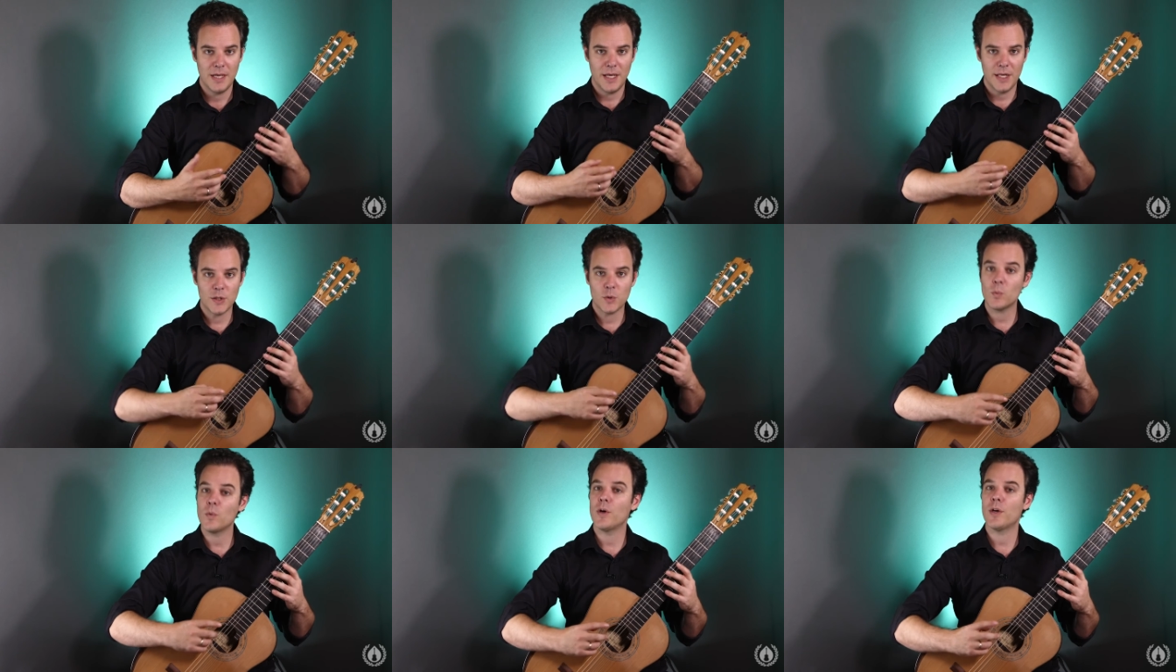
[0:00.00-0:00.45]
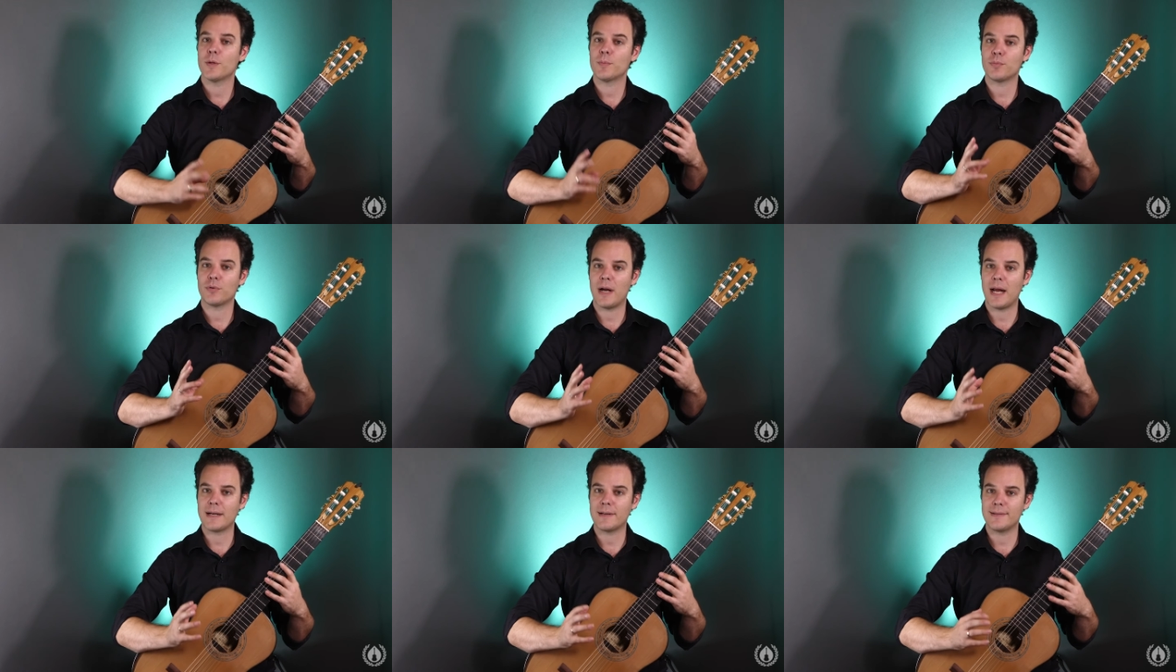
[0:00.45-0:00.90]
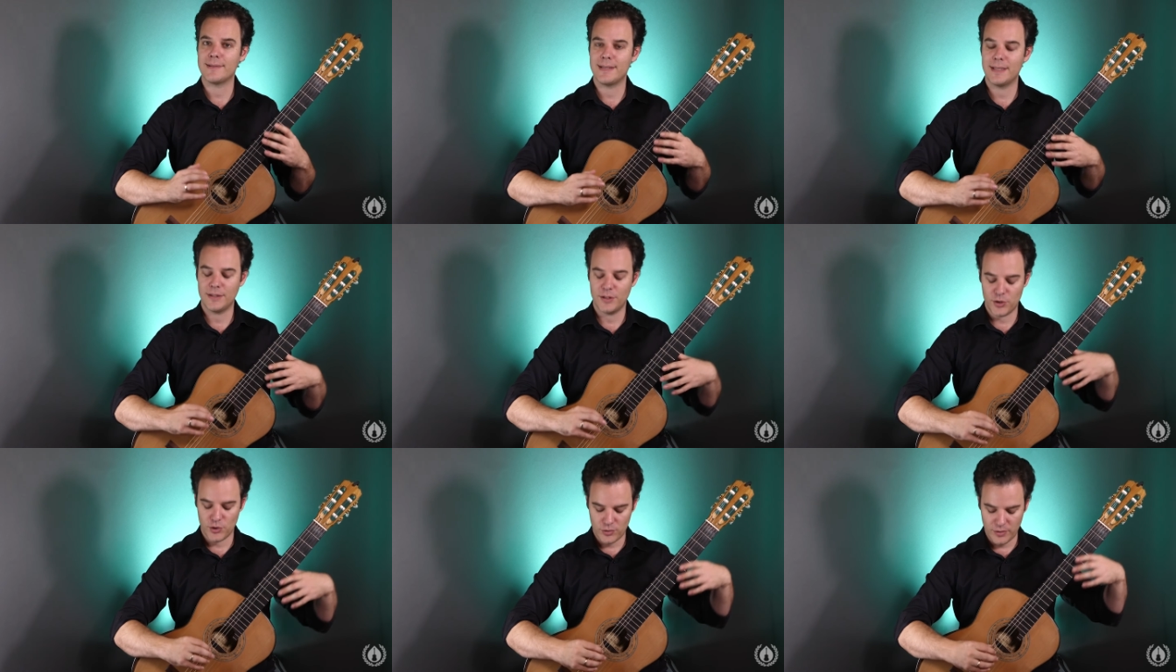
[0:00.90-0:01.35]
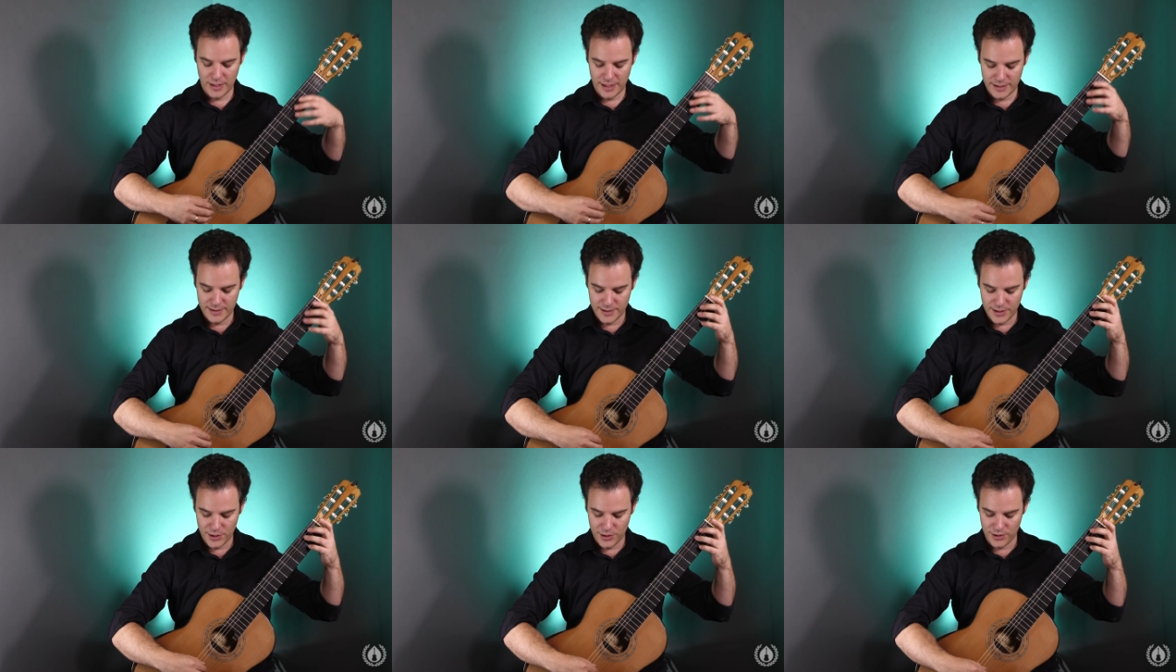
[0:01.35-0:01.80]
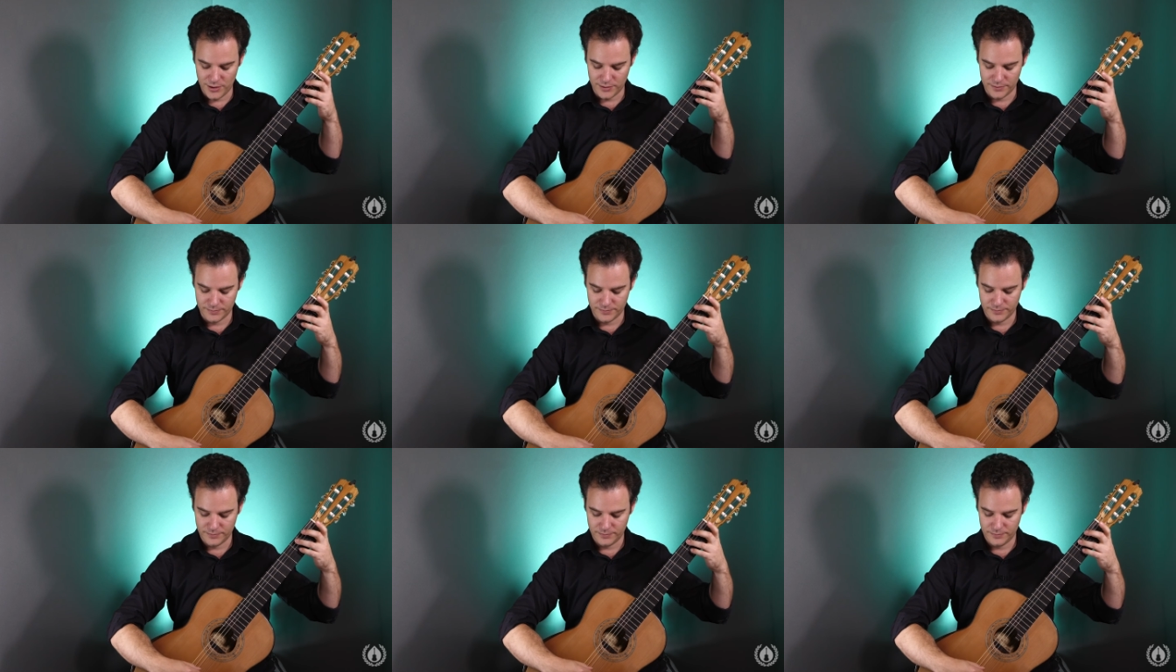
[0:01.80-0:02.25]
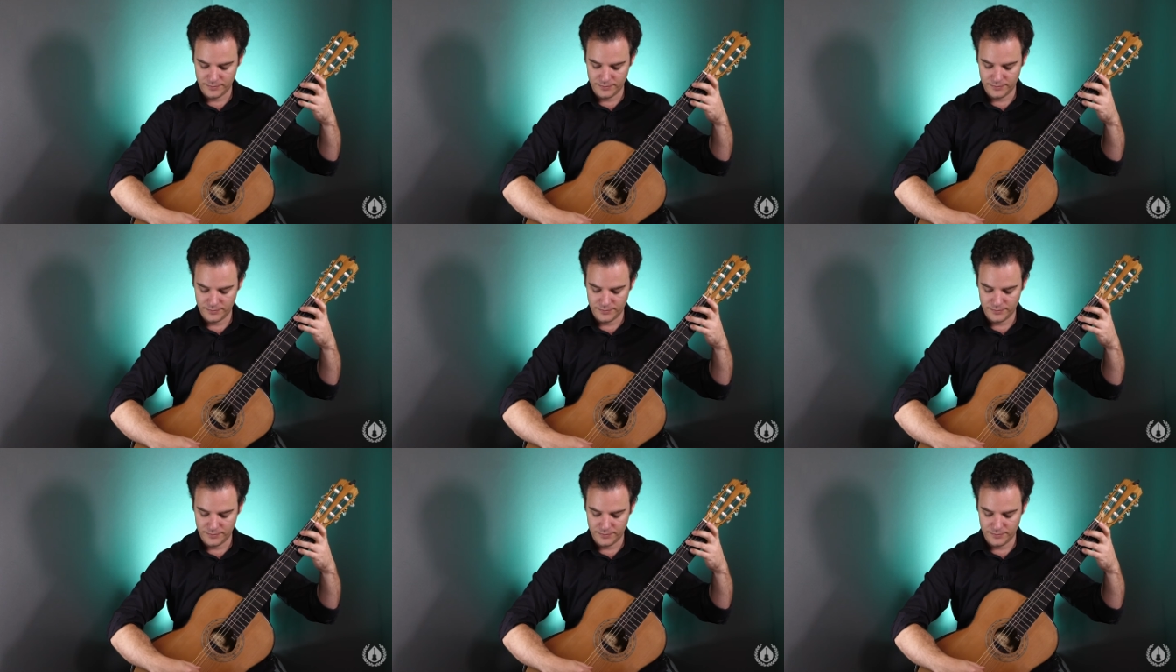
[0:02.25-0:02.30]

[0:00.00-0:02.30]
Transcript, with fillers: it's worth practicing the transition.